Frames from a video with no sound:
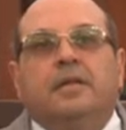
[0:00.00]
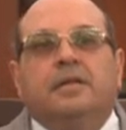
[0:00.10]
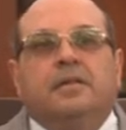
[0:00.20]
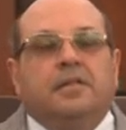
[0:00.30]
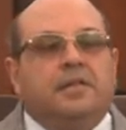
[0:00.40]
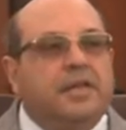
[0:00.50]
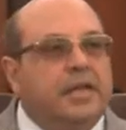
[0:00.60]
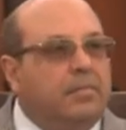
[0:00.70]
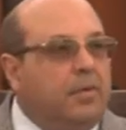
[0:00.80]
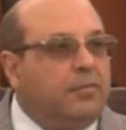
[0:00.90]
The
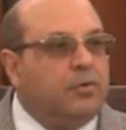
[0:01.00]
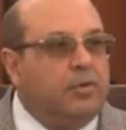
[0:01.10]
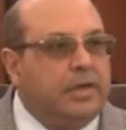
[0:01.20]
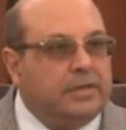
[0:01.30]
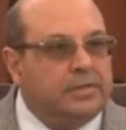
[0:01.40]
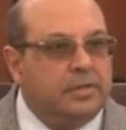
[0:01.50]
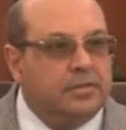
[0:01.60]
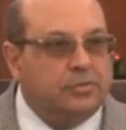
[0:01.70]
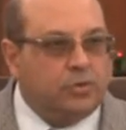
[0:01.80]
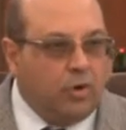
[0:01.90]
theme of today's
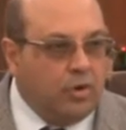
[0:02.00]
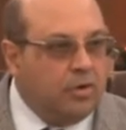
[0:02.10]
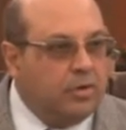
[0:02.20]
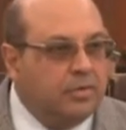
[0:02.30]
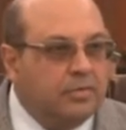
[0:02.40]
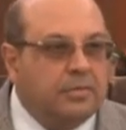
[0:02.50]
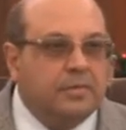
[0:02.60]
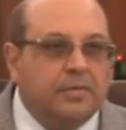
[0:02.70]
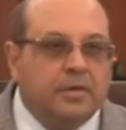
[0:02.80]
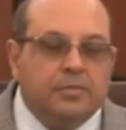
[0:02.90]
talk
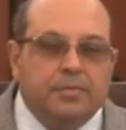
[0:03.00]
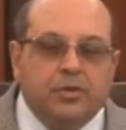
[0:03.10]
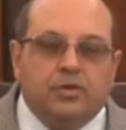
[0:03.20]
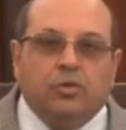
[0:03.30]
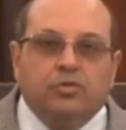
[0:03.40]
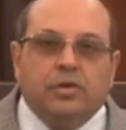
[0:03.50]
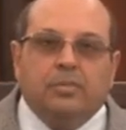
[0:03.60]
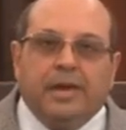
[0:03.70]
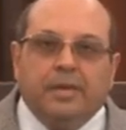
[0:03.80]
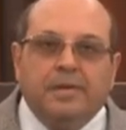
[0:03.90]
has been chosen
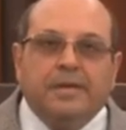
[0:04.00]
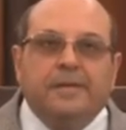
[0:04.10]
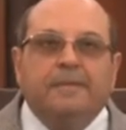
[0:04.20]
by me